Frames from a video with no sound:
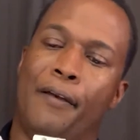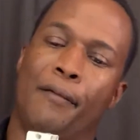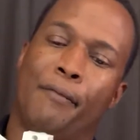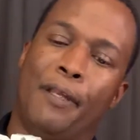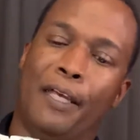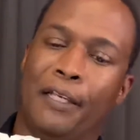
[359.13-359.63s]

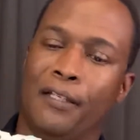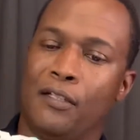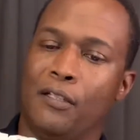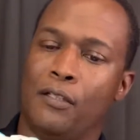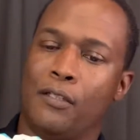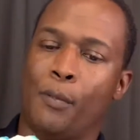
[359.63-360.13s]

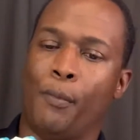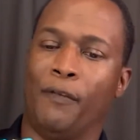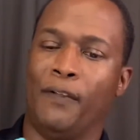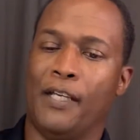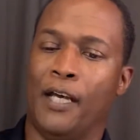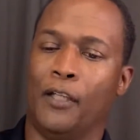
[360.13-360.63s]
than some of
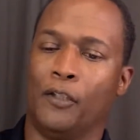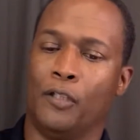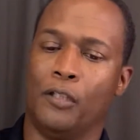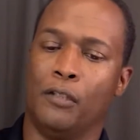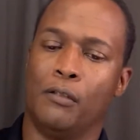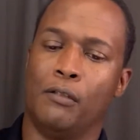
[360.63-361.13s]
the
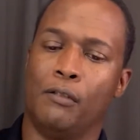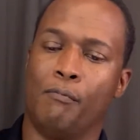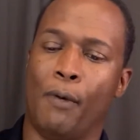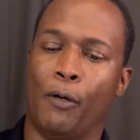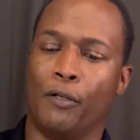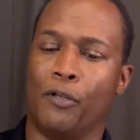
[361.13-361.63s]
other
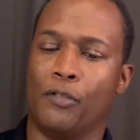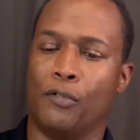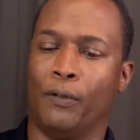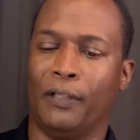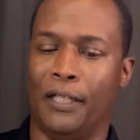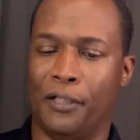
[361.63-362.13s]
motors.
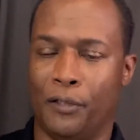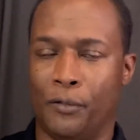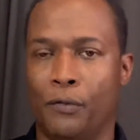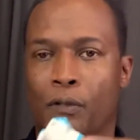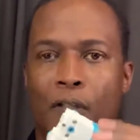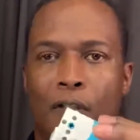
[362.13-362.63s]
What they do